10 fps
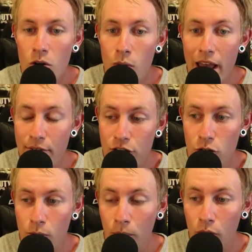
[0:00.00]
why haven't
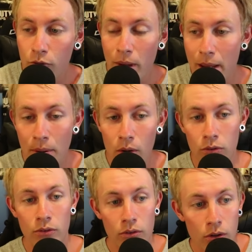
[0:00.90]
you approved my
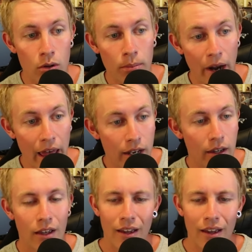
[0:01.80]
post, Scooter Brad?